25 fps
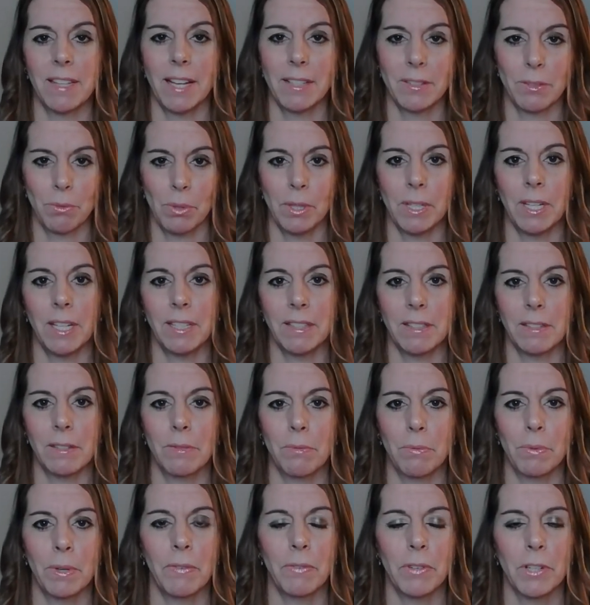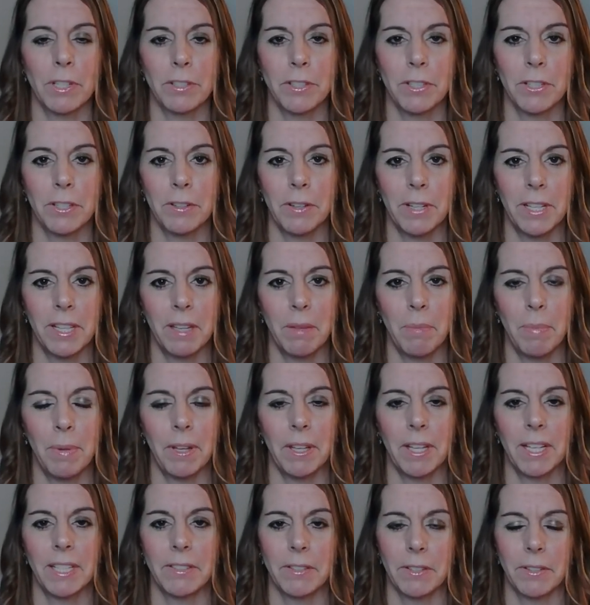that's what it's referred to in the
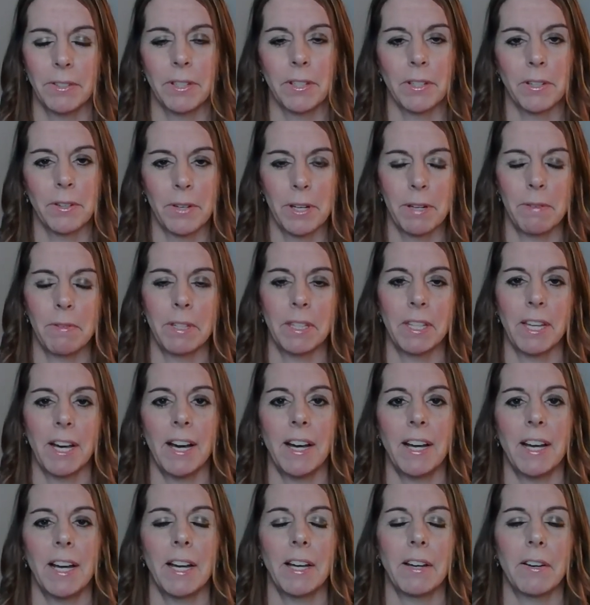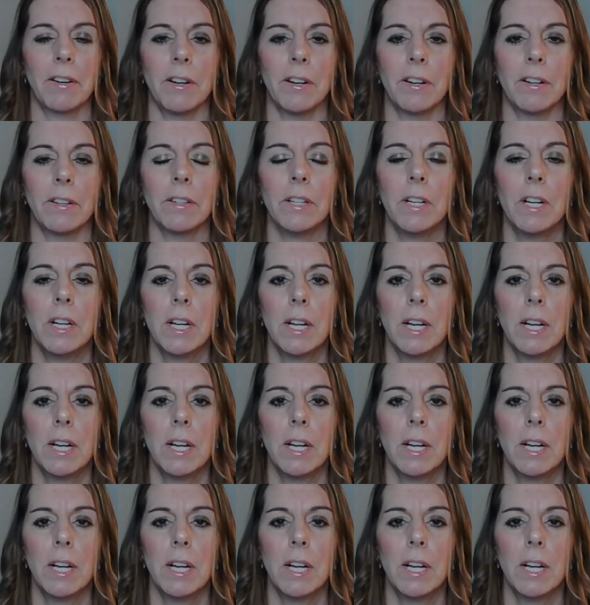bill. I don't agree with that at all.